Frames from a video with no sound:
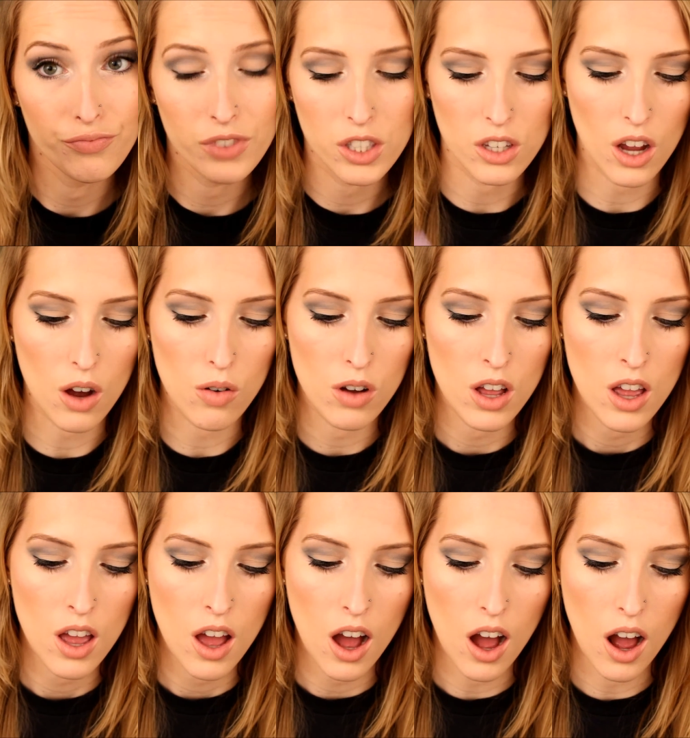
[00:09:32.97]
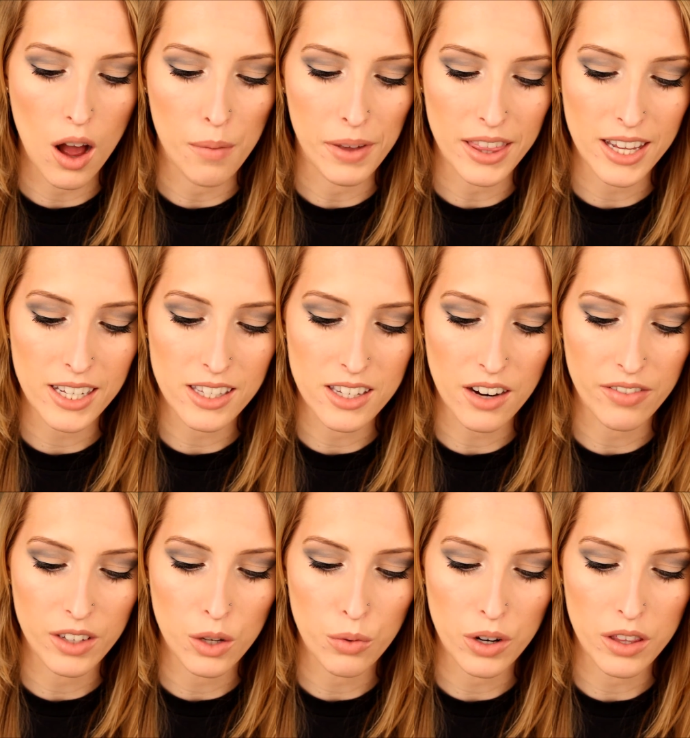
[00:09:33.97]
So I think it's
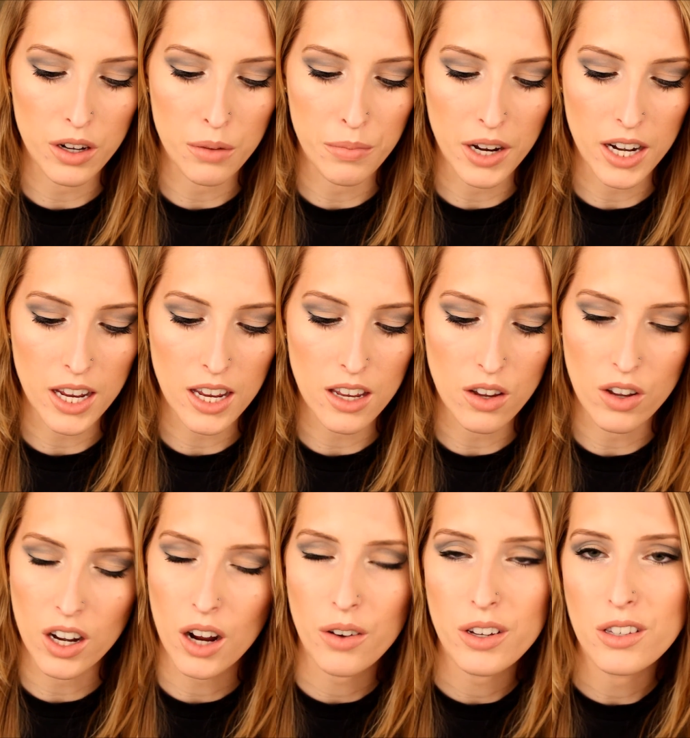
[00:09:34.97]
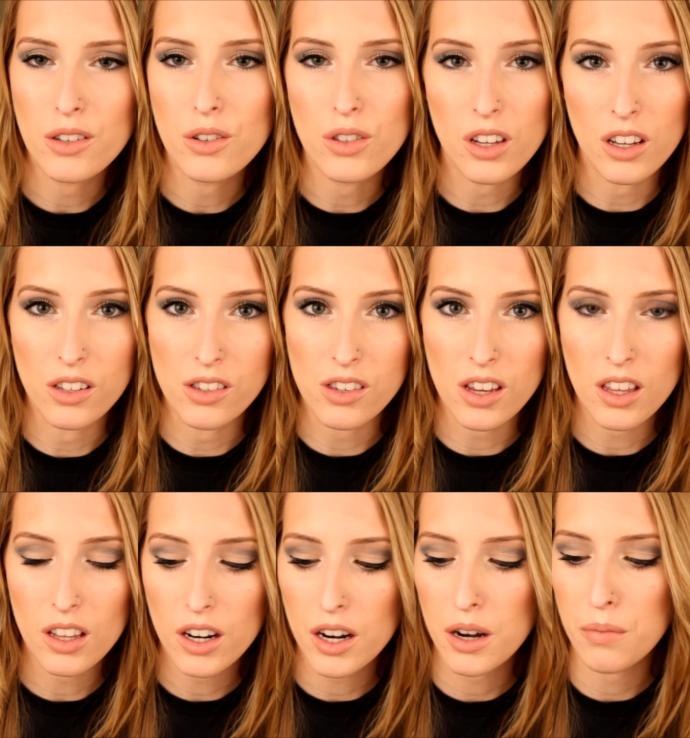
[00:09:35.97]
definitely worth your money. You can always use a
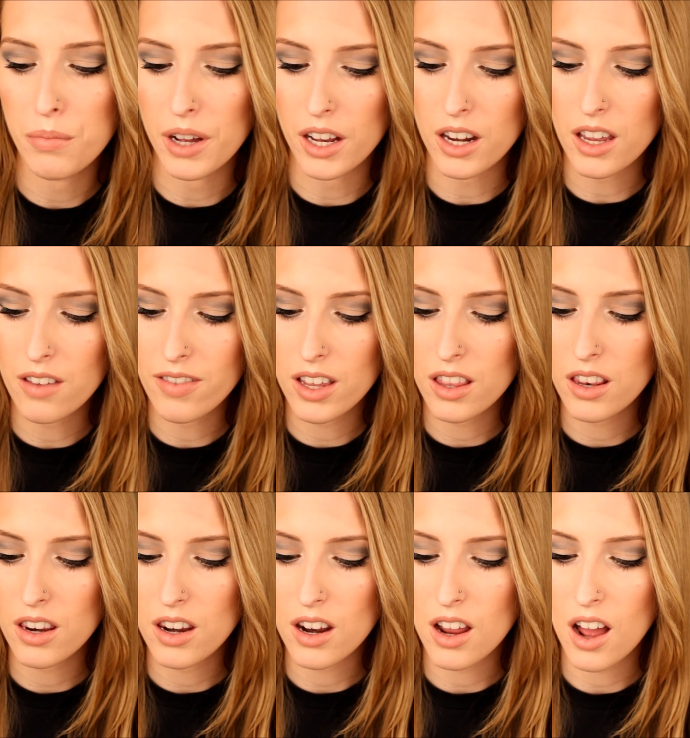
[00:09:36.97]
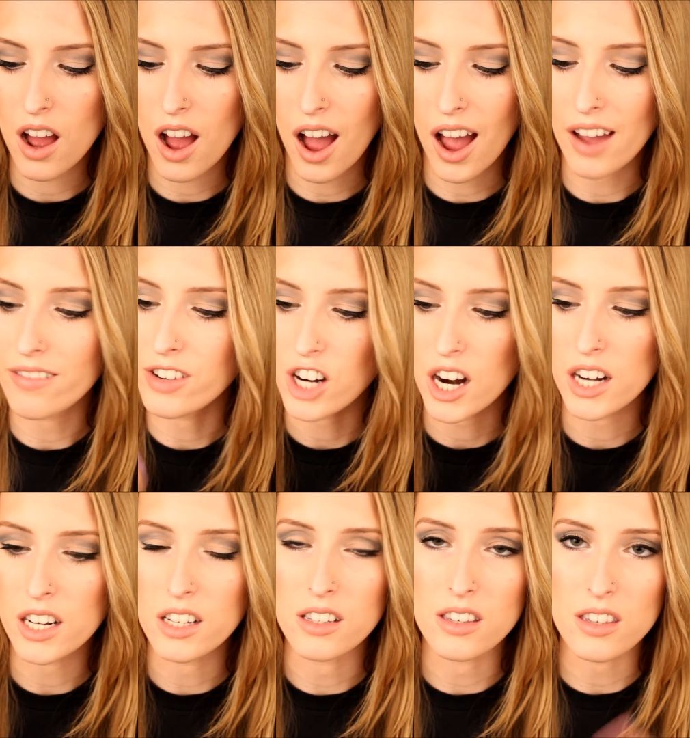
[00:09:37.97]
concealer, but even I've
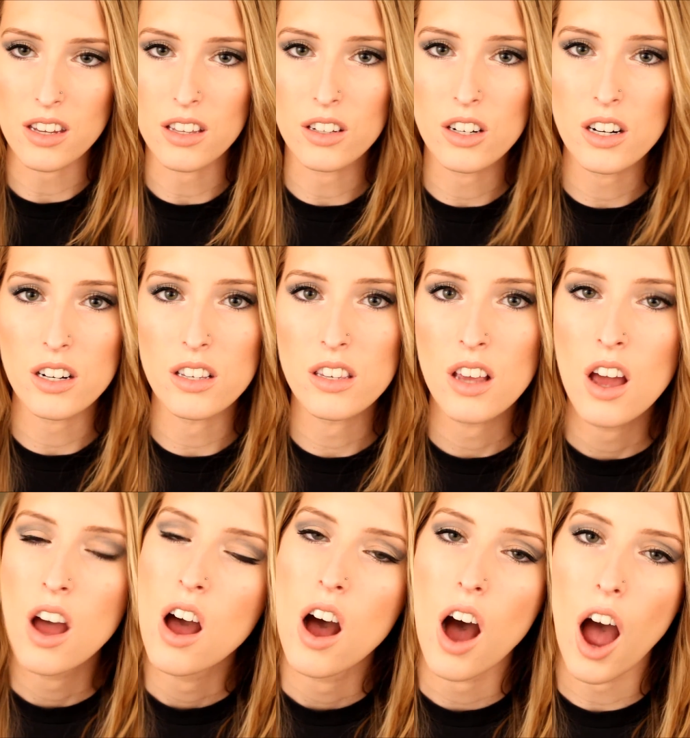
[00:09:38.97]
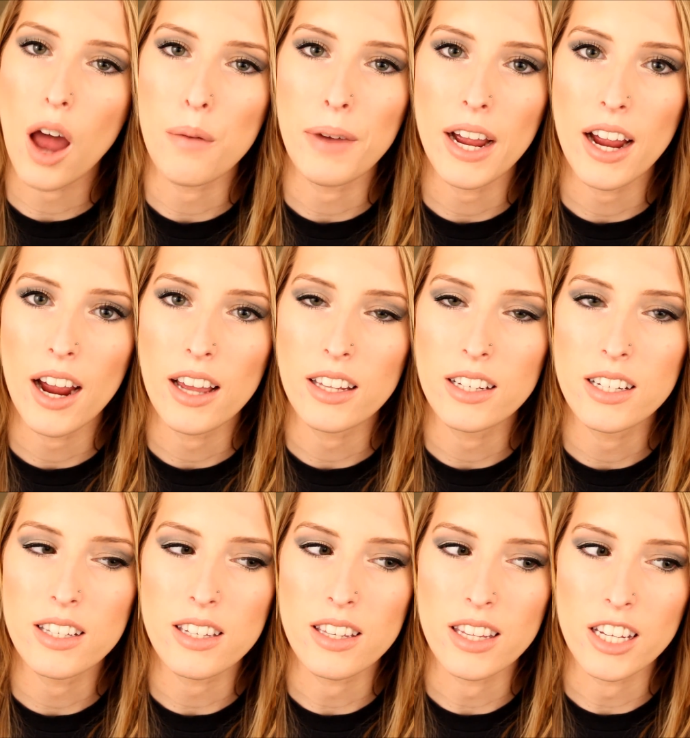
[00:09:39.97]
tried concealers on my
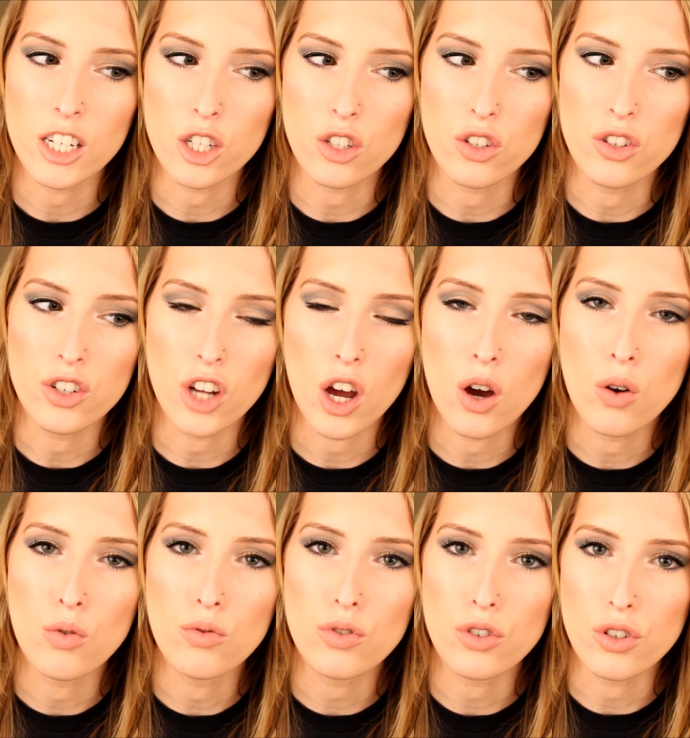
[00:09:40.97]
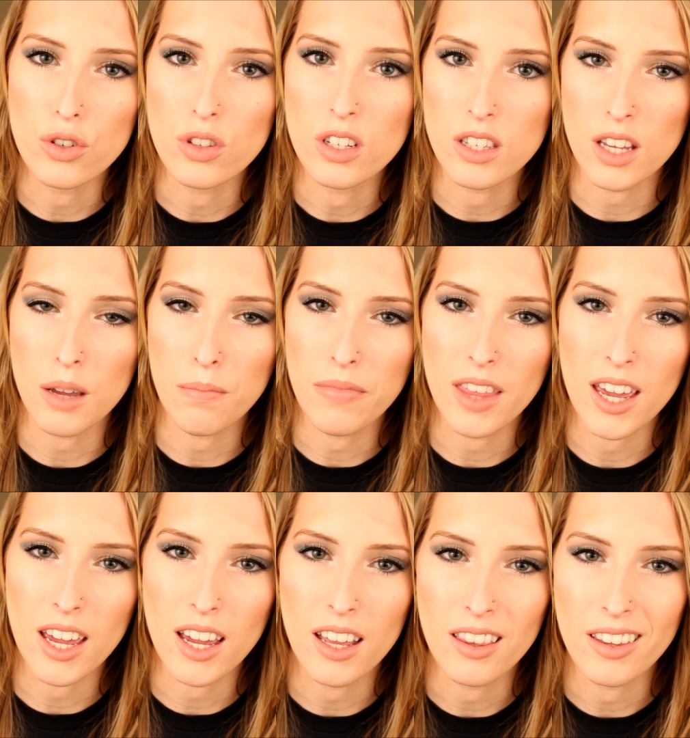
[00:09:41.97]
eyelids and they just don't do the same
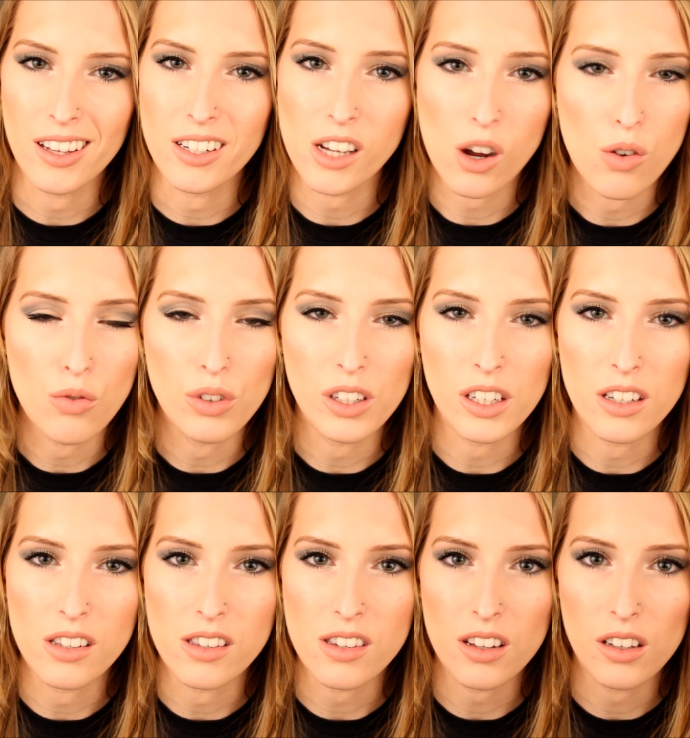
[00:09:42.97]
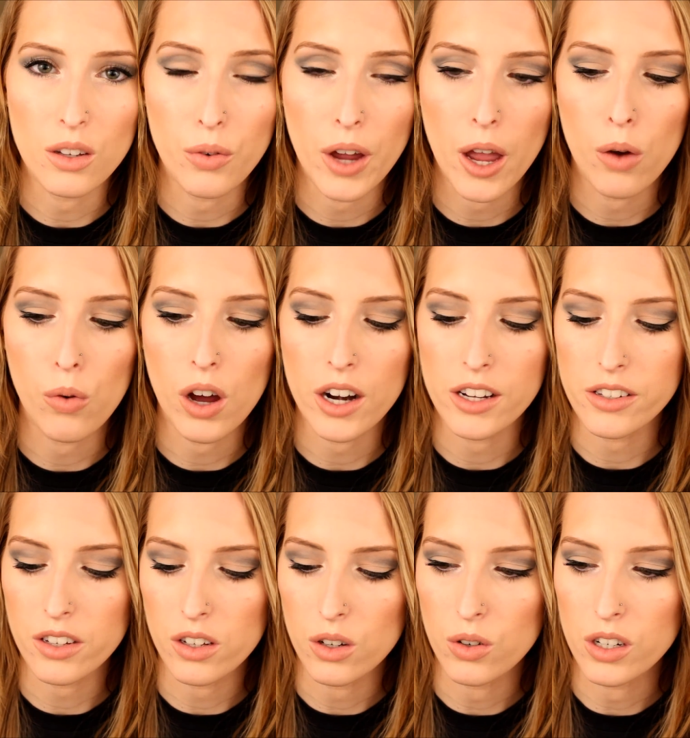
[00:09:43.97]
thing. They don't really conceal the way I want
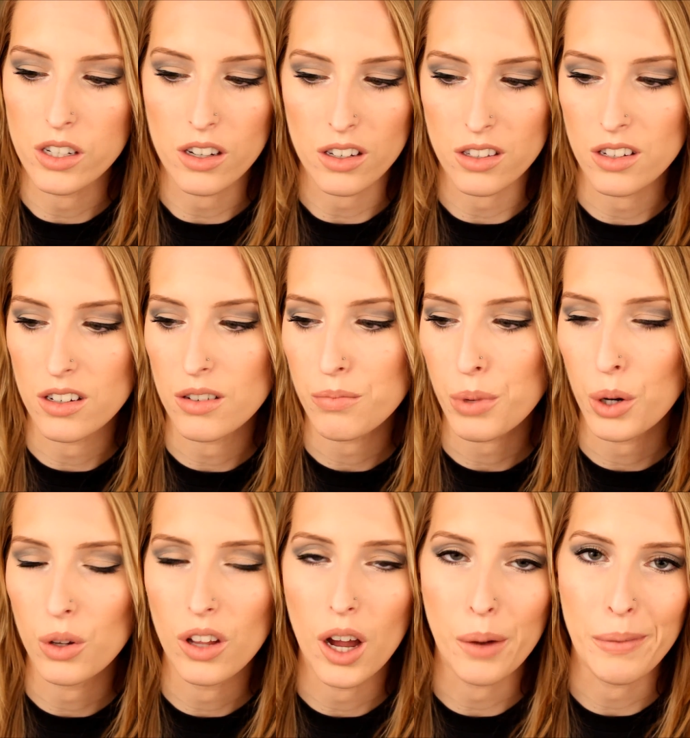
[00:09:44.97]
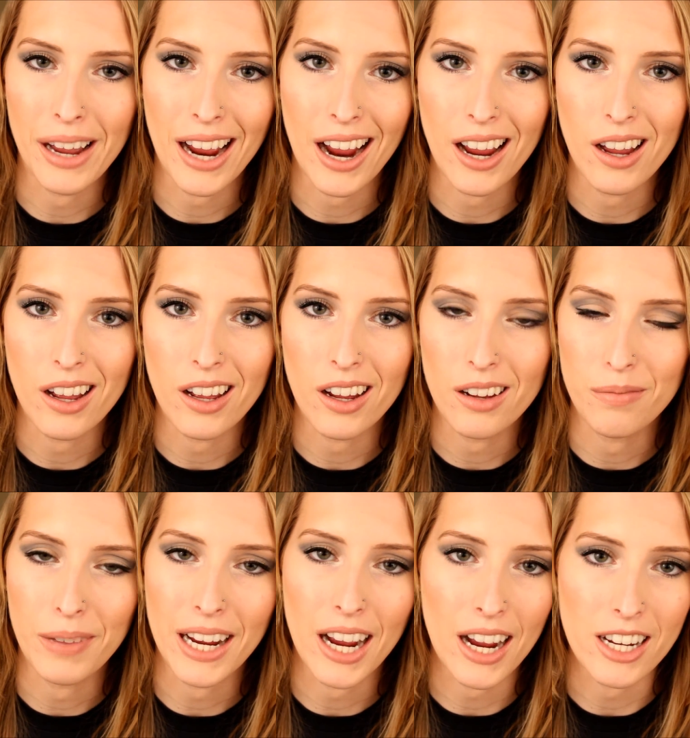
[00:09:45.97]
it to. It doesn't prolong my
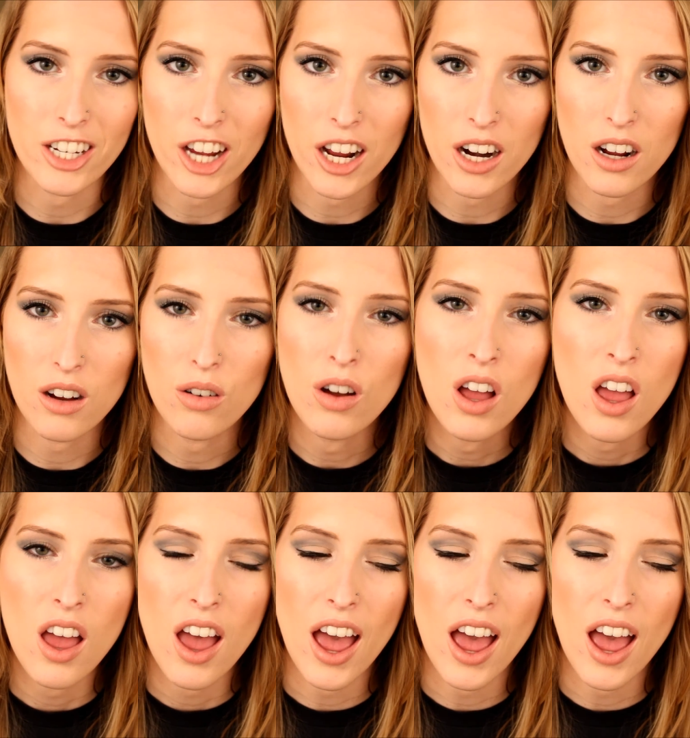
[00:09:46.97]
eyeshadow,